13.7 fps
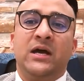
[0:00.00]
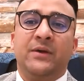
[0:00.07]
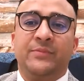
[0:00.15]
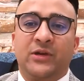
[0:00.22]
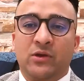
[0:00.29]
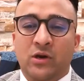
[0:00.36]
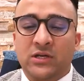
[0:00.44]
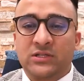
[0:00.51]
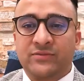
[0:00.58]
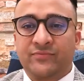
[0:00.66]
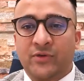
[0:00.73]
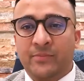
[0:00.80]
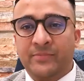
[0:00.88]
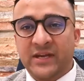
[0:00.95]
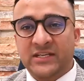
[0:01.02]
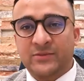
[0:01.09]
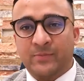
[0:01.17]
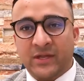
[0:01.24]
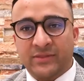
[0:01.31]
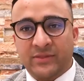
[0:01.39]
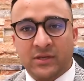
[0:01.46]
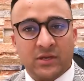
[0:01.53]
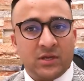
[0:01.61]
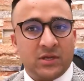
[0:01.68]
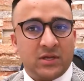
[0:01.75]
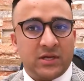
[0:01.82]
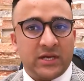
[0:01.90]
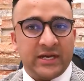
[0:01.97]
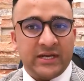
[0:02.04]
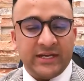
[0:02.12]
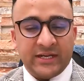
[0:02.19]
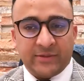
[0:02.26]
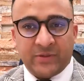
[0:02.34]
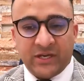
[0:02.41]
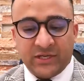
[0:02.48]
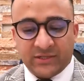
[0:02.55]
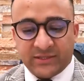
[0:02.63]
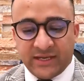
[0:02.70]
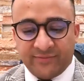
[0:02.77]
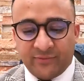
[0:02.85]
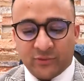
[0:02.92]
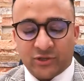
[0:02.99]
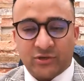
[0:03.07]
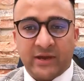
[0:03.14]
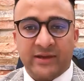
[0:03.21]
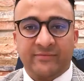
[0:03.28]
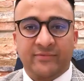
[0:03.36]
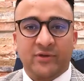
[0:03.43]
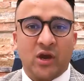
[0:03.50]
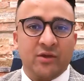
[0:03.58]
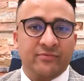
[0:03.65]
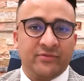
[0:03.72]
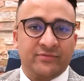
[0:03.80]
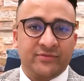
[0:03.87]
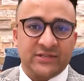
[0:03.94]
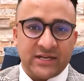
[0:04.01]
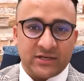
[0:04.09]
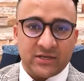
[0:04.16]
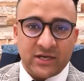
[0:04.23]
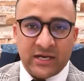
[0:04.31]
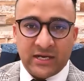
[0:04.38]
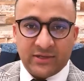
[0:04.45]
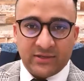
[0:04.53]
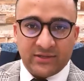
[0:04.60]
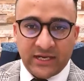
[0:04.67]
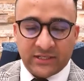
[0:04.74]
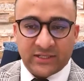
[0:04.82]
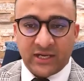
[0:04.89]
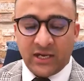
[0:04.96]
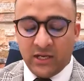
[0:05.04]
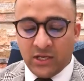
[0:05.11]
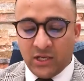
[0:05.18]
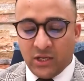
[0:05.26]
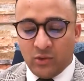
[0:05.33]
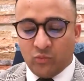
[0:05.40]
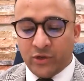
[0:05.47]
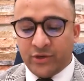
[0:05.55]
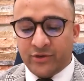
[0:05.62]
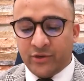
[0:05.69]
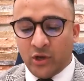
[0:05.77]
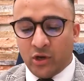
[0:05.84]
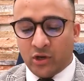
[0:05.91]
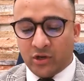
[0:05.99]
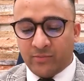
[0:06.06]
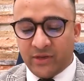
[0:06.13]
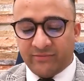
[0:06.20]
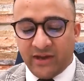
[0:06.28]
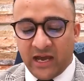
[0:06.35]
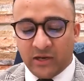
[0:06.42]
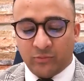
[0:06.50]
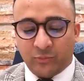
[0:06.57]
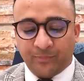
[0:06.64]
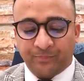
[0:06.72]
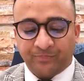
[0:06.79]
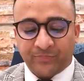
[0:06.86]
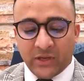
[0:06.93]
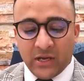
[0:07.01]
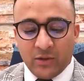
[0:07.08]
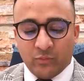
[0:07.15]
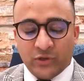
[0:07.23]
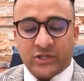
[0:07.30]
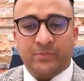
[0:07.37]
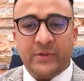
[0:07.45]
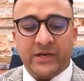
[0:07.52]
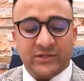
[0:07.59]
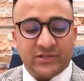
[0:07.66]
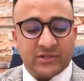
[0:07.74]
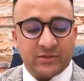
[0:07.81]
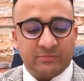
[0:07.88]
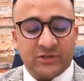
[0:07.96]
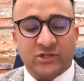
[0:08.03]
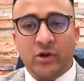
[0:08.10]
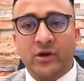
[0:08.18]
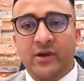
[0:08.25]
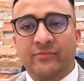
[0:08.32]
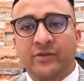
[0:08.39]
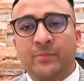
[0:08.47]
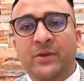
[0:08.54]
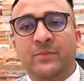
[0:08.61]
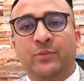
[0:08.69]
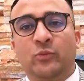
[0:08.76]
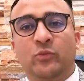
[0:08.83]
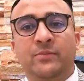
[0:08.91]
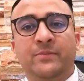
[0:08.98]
because from next month, it appears that 408 COVID sector will no longer be available, which means the majority of the people will